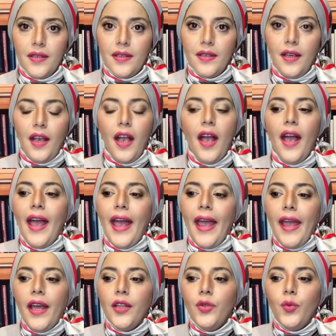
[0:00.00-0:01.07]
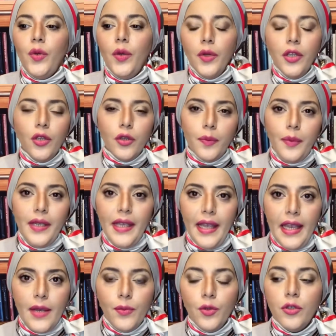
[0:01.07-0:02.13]
and we will not be able to
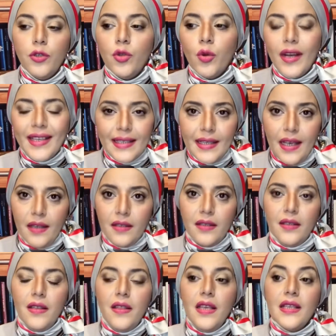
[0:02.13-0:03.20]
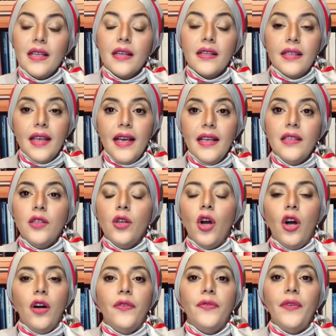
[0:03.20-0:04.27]
assess the success of
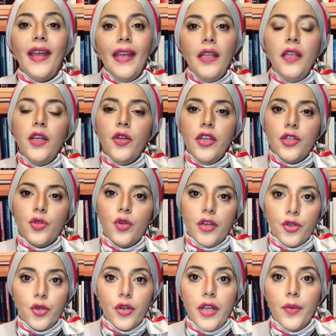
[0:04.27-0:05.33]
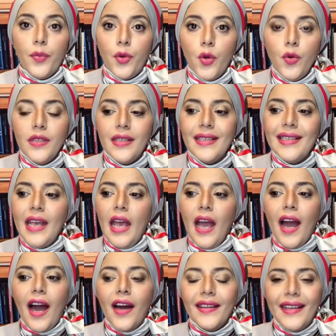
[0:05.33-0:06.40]
any restructuring process
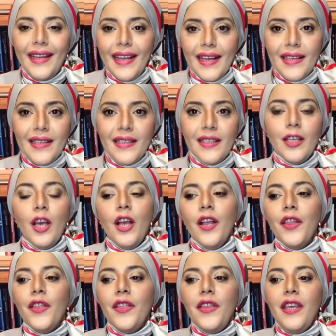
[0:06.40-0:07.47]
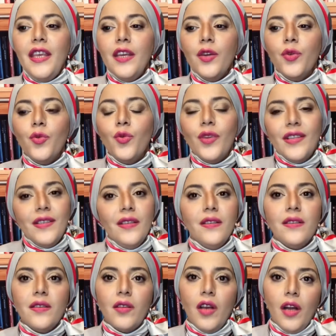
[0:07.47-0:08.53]
unless the results
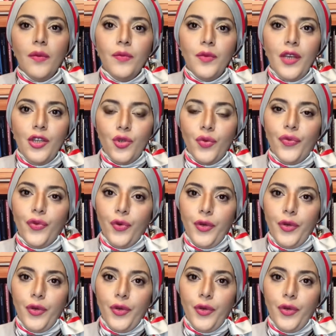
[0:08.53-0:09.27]
come into fruition.